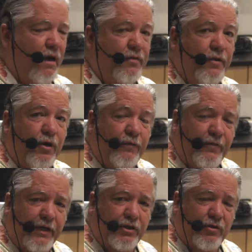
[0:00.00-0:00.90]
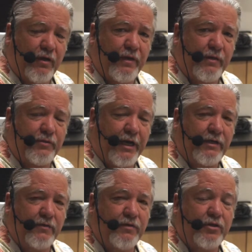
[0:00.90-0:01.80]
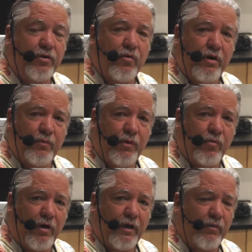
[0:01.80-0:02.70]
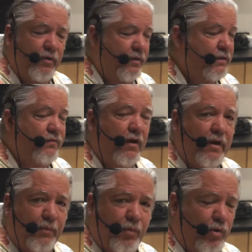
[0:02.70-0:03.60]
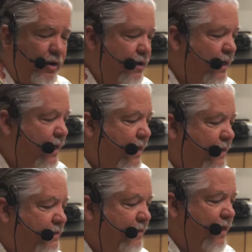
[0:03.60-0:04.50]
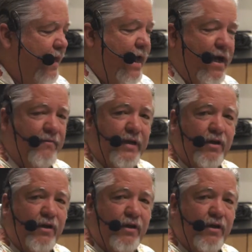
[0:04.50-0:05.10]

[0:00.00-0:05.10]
A third feature on the objectives that you're going to be working with is very important, is that they have a